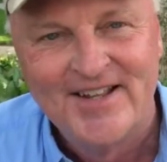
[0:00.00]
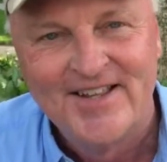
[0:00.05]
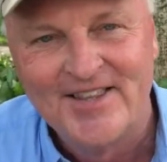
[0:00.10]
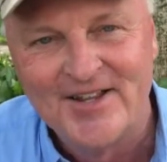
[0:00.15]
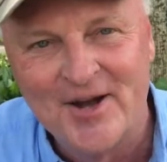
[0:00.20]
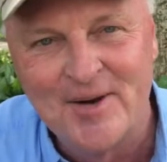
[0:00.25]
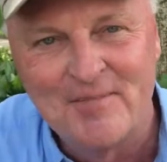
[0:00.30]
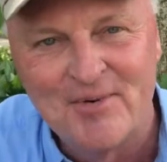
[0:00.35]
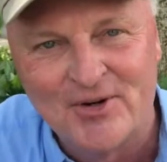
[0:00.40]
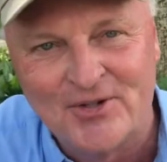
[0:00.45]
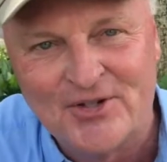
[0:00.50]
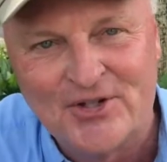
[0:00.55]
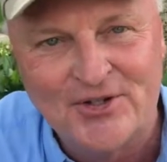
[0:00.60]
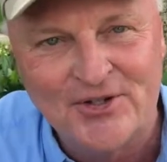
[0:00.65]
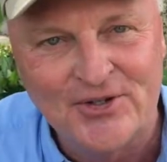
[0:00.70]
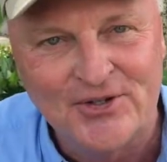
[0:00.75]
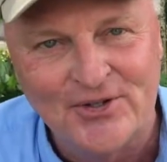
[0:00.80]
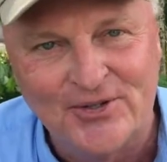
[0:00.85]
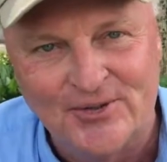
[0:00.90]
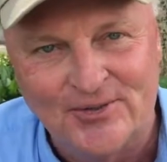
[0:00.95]
Number
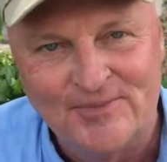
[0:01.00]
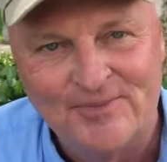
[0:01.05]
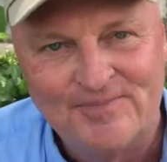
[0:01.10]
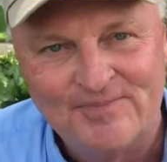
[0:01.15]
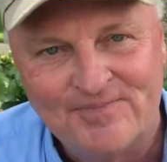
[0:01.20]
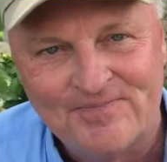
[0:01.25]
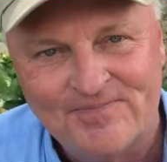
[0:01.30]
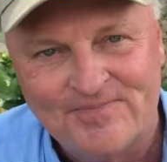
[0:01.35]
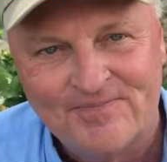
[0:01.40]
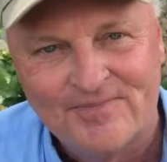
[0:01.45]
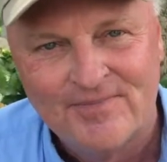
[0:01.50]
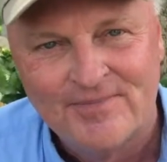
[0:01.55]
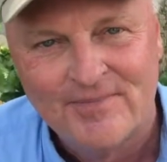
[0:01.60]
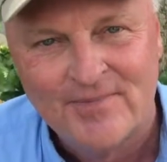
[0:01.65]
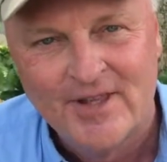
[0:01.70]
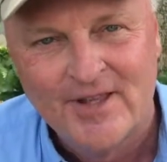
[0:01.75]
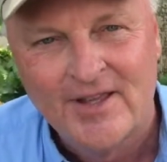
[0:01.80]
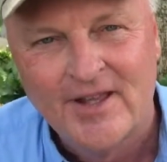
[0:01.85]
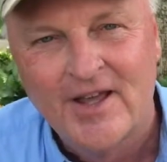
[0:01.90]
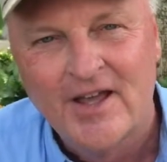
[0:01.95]
two,
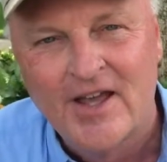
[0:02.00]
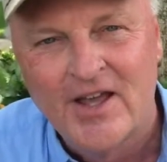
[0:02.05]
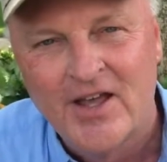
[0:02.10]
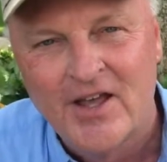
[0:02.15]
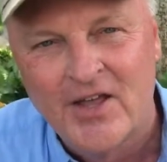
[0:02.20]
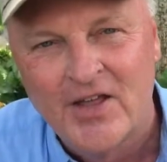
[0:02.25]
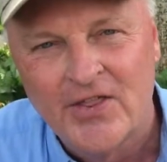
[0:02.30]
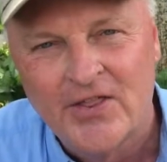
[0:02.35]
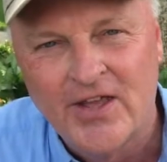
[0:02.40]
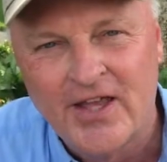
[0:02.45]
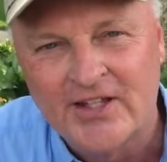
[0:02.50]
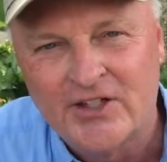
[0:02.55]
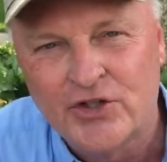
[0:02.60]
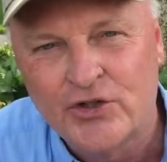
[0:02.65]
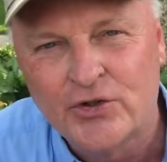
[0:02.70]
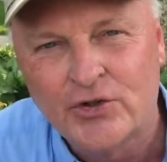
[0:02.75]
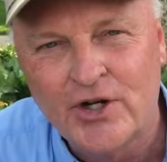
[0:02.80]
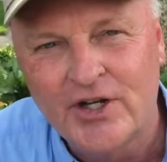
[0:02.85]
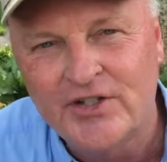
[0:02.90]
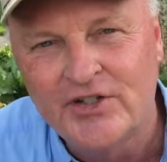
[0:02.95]
they
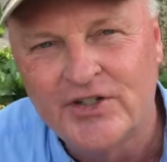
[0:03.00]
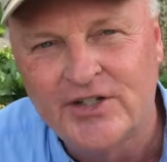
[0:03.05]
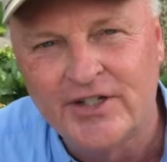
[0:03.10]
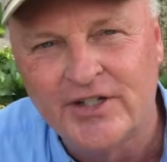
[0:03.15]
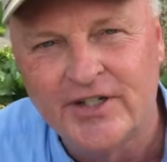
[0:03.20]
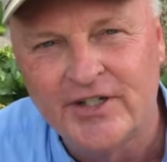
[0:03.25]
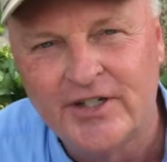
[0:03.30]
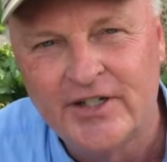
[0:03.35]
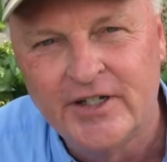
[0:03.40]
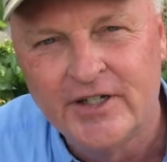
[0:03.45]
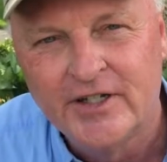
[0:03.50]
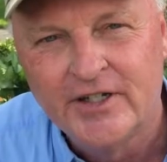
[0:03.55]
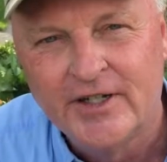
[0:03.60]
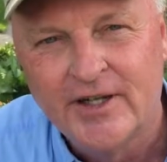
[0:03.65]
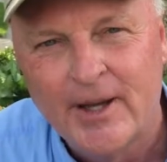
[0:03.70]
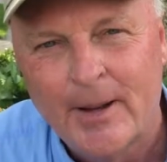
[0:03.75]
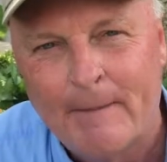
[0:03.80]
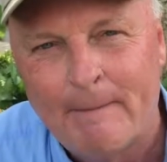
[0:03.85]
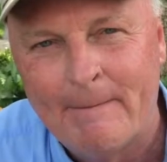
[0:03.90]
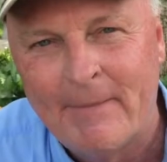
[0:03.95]
trusted
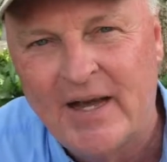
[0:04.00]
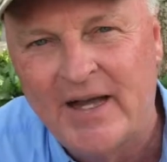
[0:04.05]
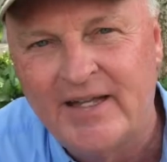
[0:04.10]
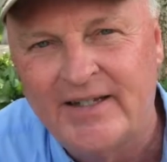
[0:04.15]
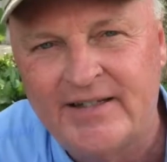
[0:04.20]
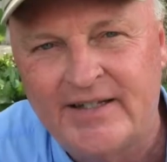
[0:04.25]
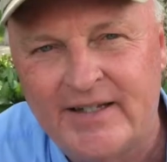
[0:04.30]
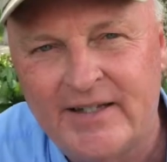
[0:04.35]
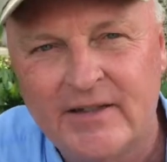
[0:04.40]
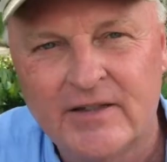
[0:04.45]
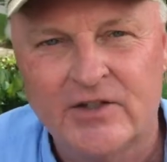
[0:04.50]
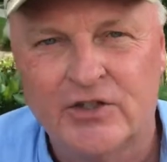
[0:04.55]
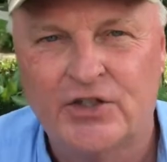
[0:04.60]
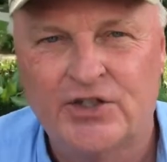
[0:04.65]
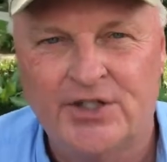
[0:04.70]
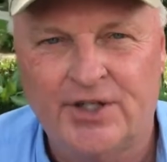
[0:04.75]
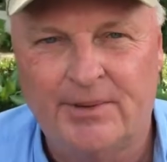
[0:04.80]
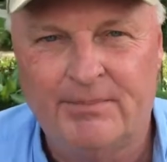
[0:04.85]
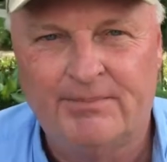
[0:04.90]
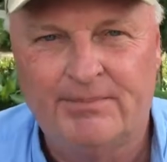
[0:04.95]
my
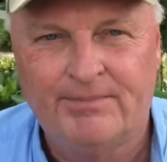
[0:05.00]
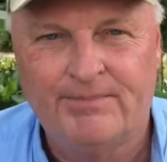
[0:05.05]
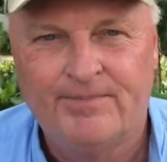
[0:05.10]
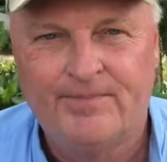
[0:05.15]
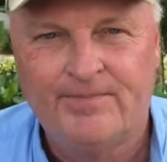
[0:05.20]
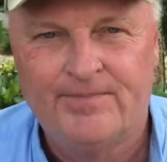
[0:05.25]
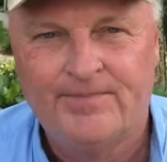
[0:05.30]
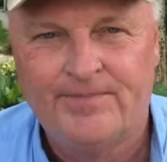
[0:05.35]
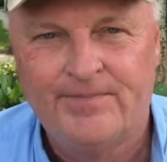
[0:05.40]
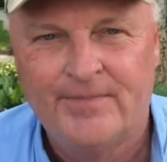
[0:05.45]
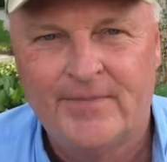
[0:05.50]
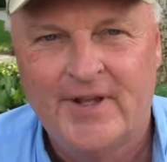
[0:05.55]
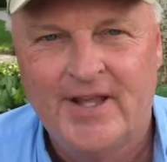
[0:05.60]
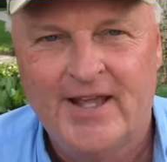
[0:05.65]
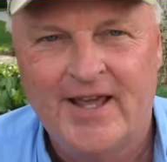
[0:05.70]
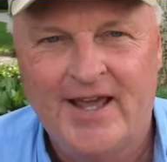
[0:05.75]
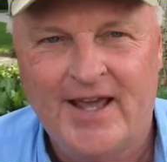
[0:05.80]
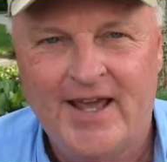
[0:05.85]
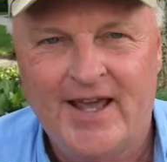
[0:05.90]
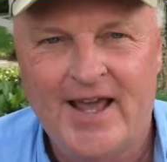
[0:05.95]
dealership.
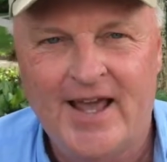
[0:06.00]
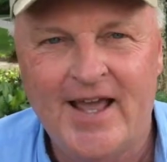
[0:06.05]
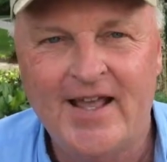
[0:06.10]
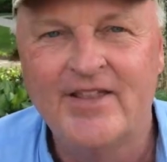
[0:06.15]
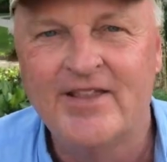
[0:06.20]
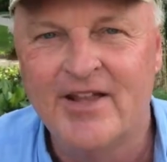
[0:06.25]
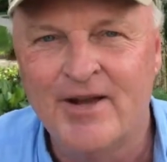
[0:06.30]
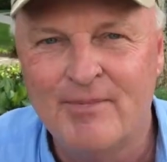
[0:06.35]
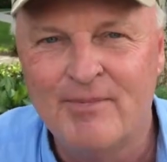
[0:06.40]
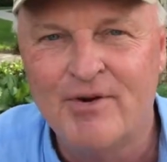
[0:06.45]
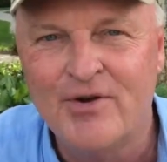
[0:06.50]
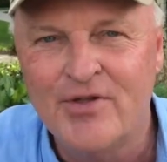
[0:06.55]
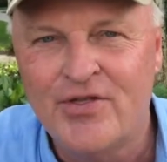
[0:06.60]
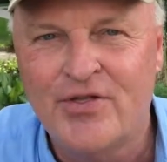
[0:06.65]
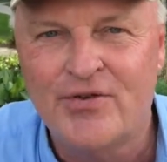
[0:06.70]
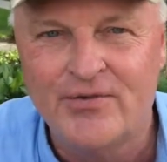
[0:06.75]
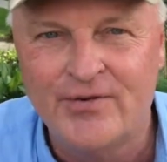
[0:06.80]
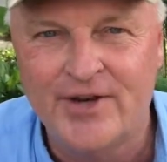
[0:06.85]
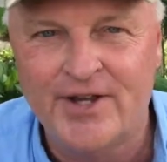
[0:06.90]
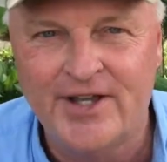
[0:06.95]
And number
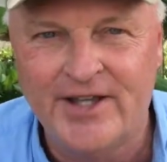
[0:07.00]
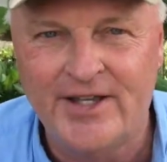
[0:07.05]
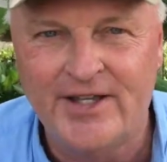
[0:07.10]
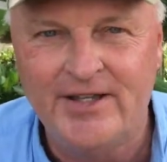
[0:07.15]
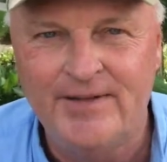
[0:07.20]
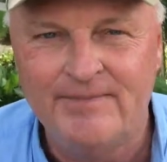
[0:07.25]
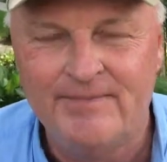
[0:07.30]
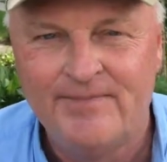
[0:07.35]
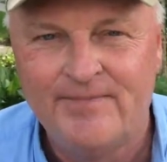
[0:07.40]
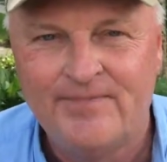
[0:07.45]
three,